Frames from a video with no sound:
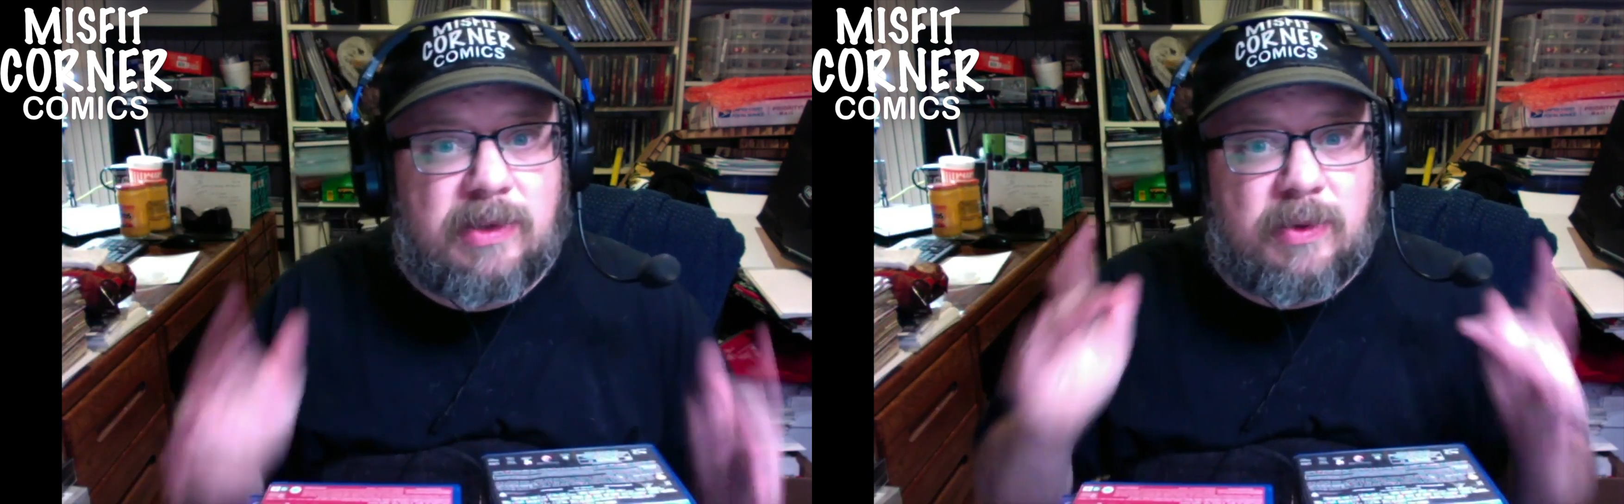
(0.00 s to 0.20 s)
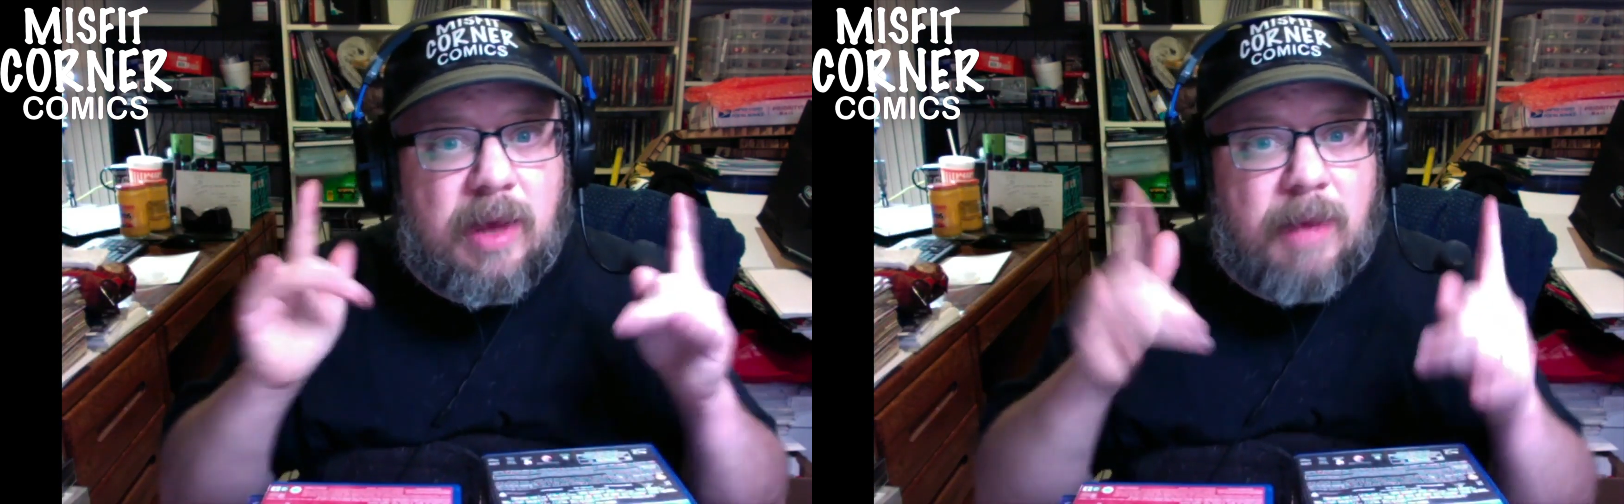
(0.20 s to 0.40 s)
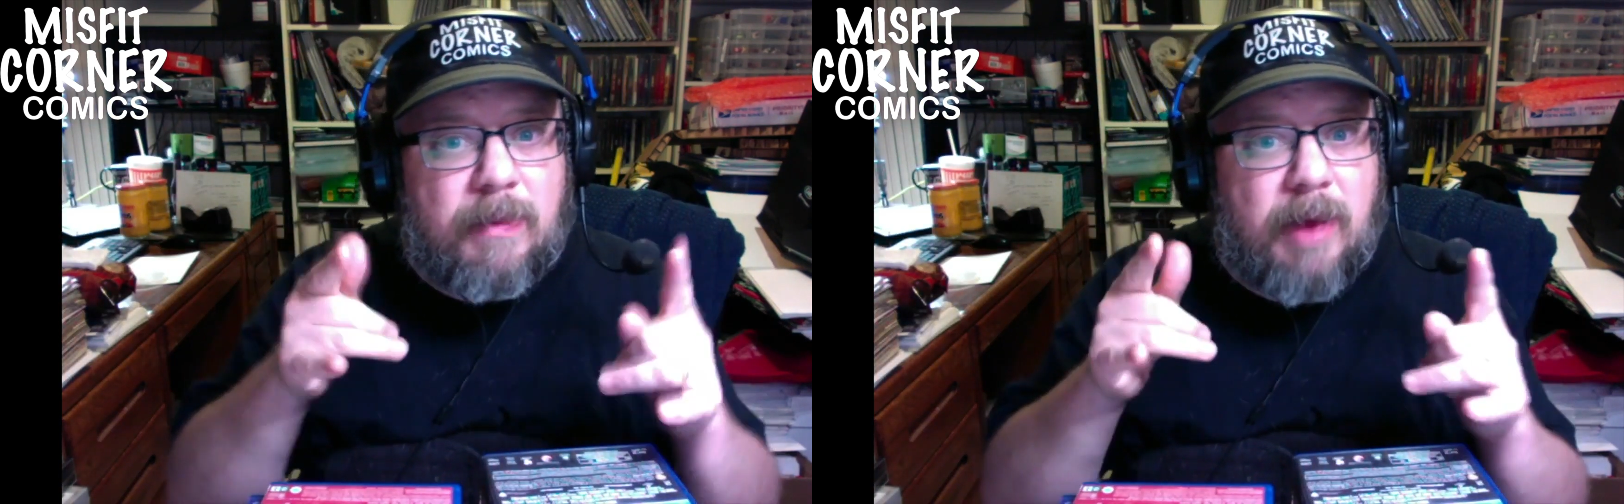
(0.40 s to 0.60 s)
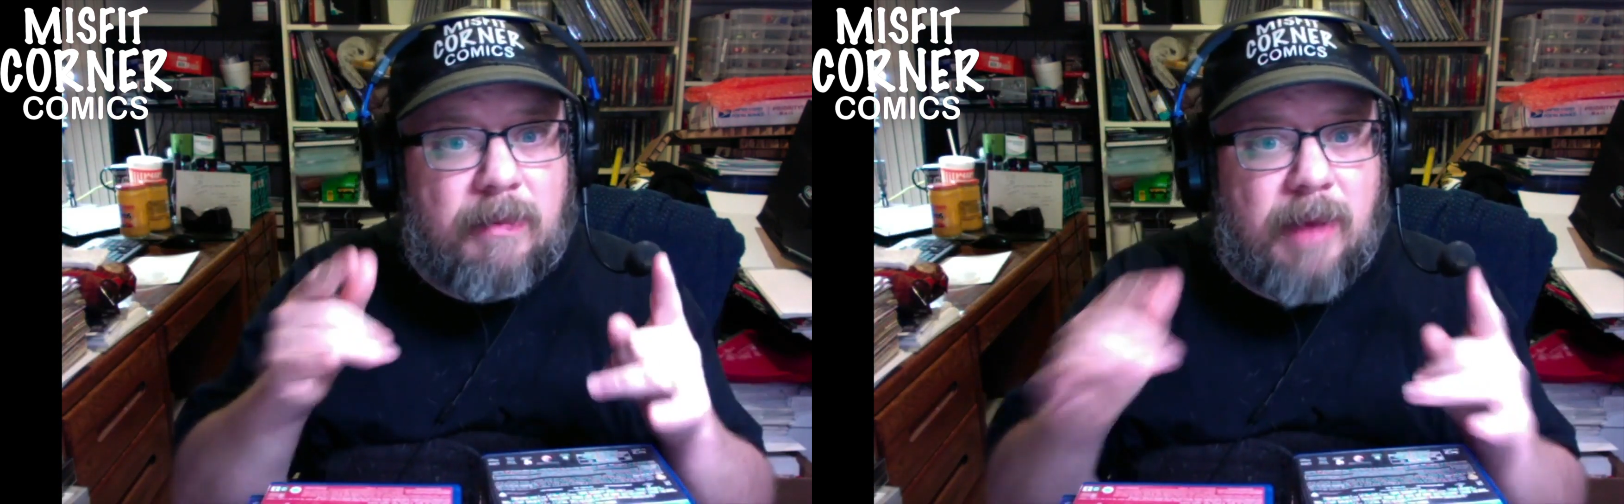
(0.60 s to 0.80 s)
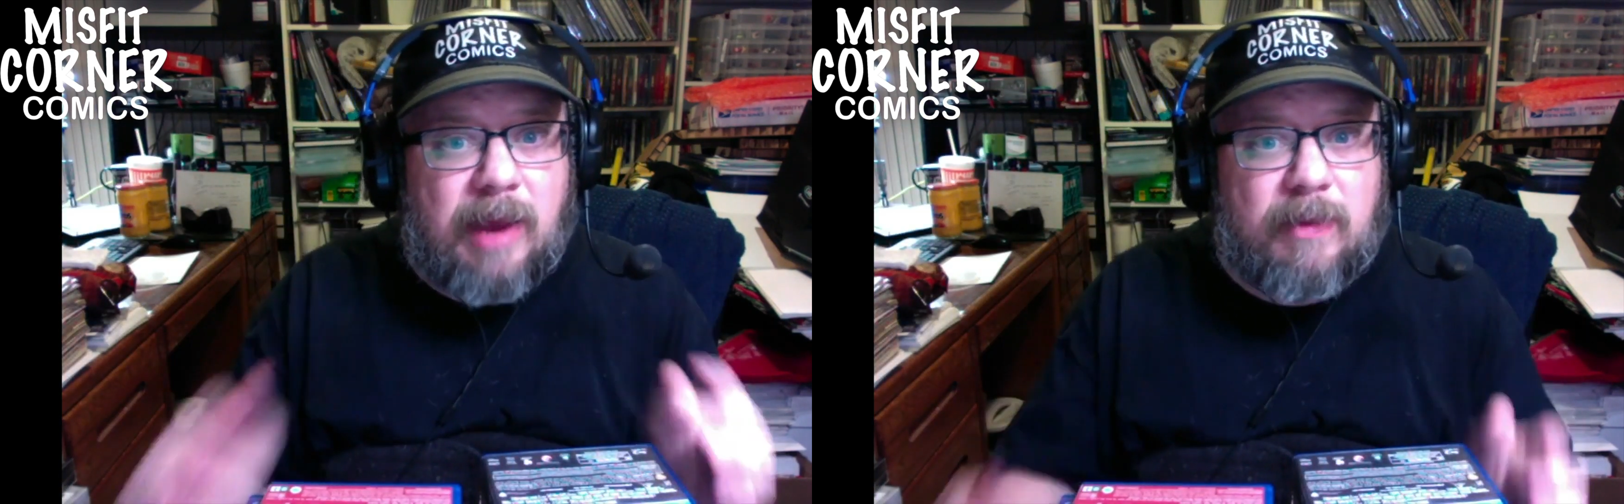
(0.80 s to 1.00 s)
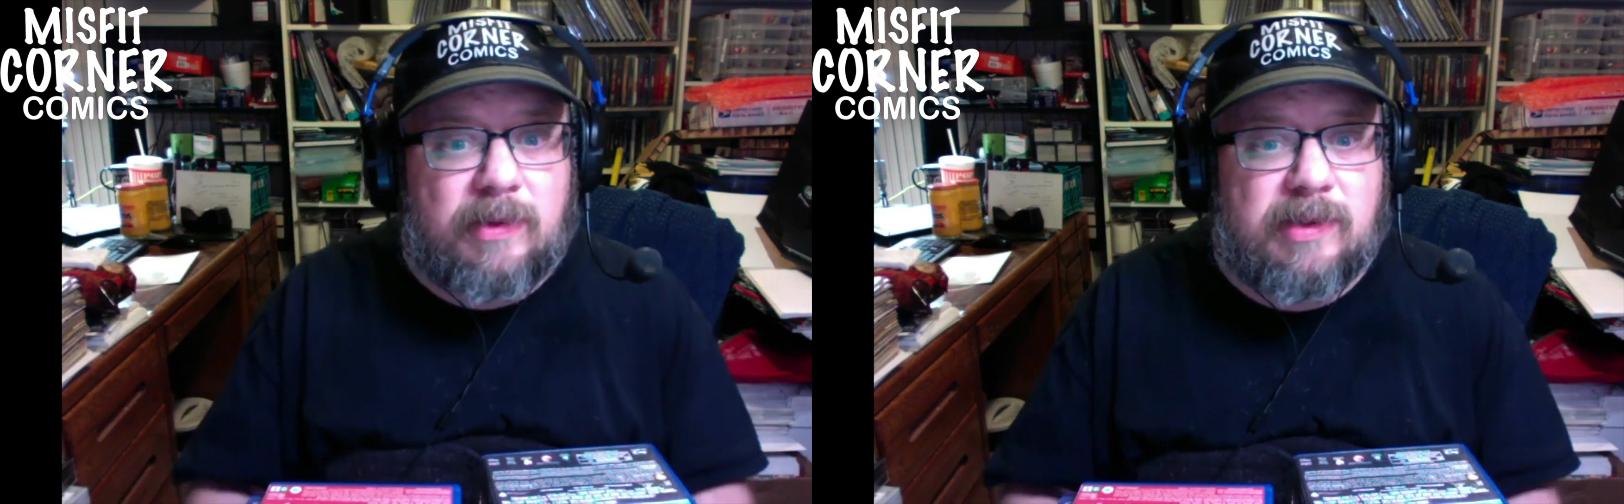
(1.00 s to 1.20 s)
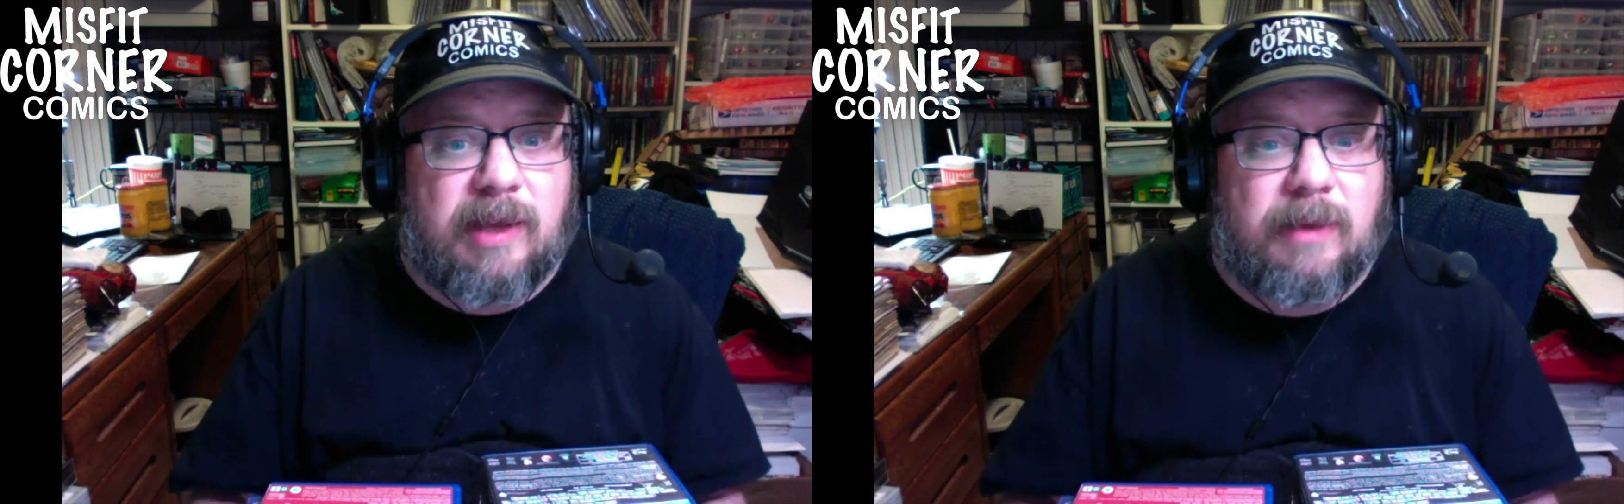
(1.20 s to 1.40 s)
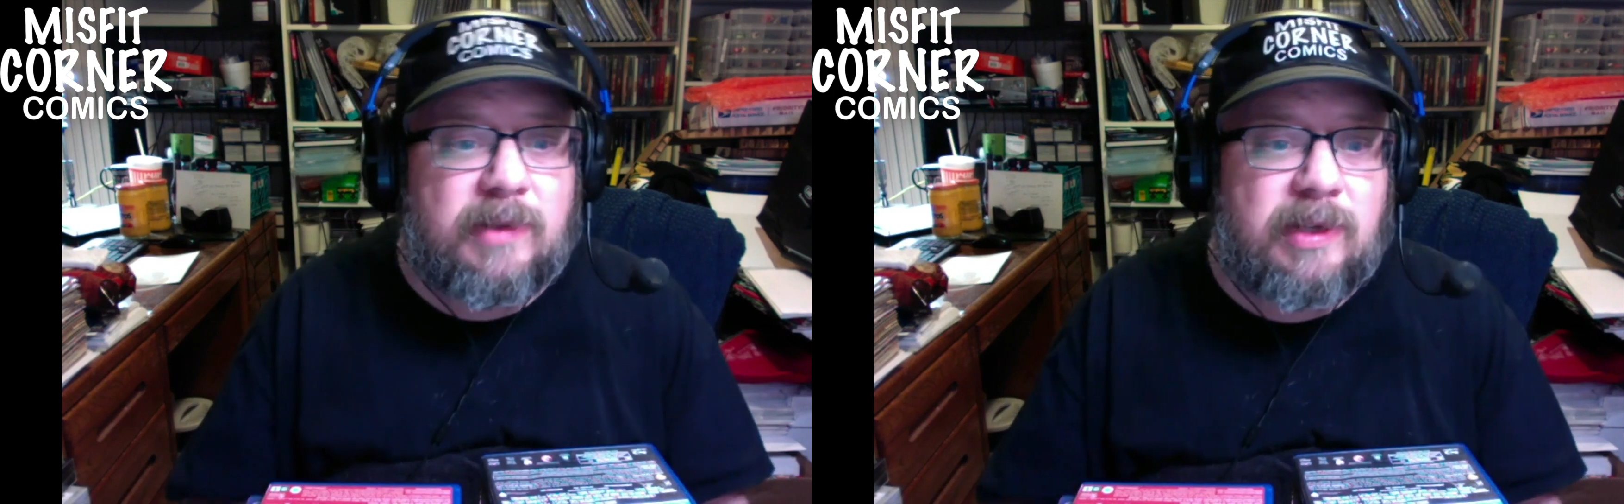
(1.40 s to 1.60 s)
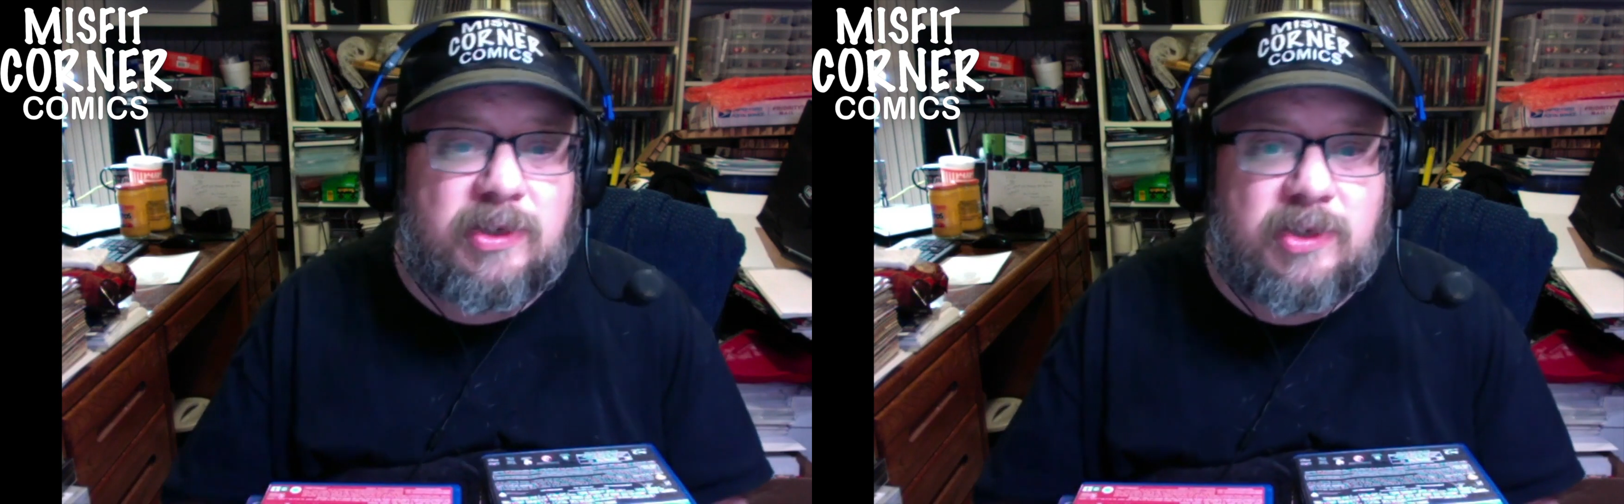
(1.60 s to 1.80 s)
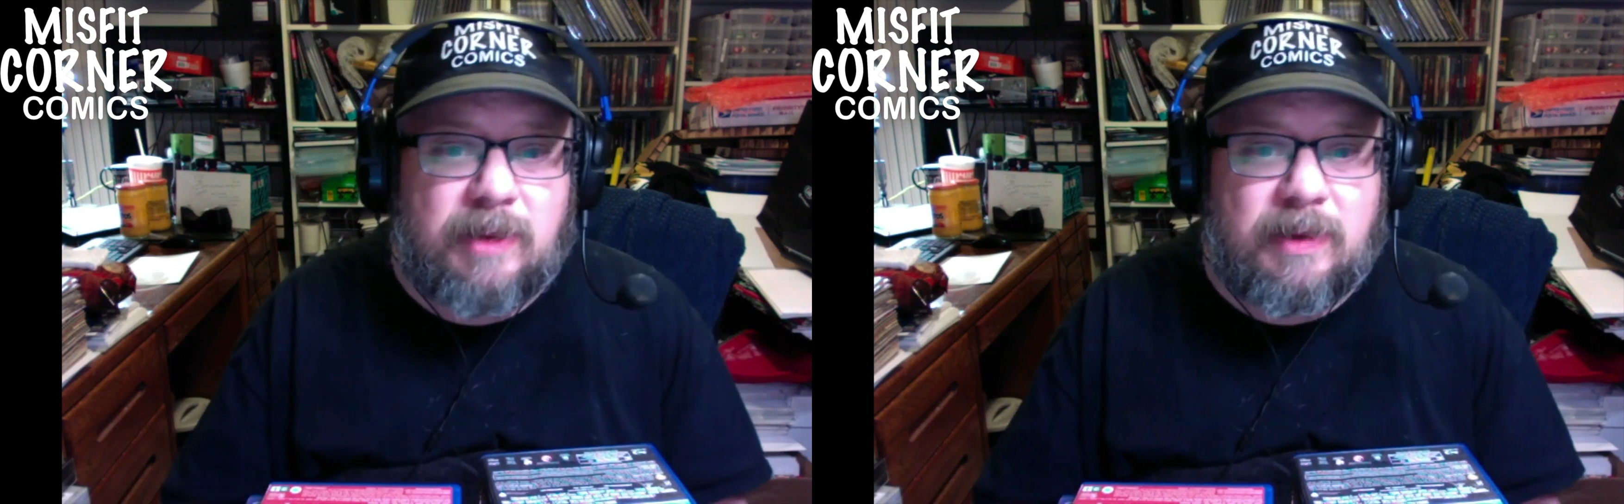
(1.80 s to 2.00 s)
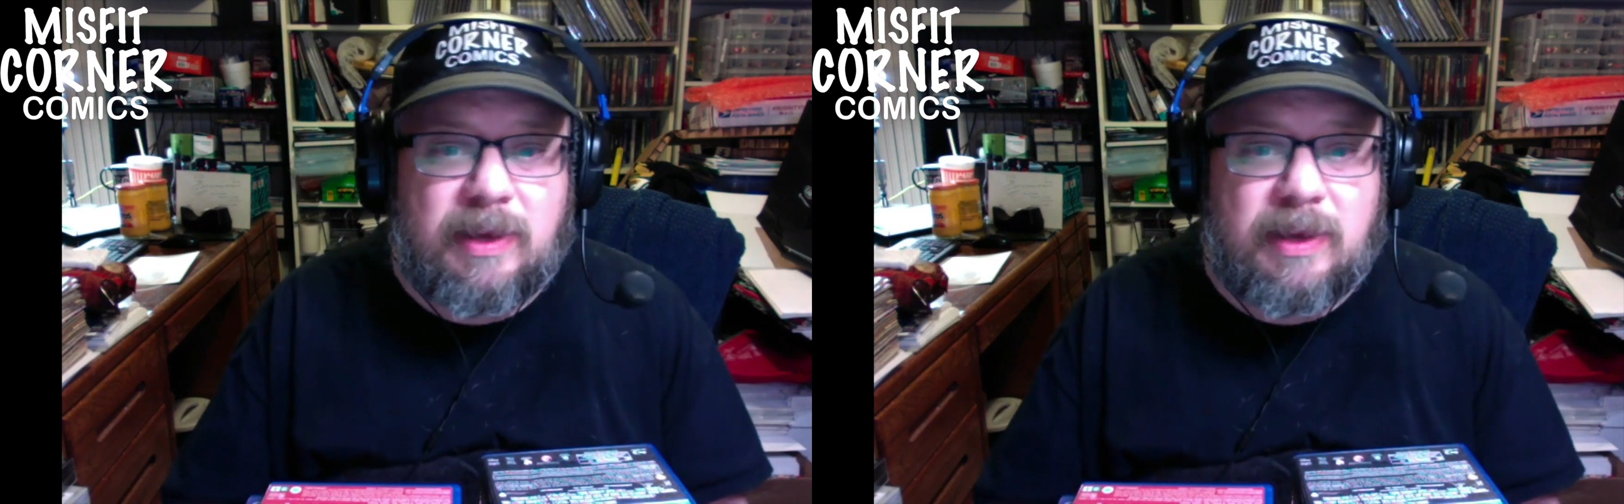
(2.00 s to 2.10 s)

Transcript: so come on by and we'll sell them to you cheap.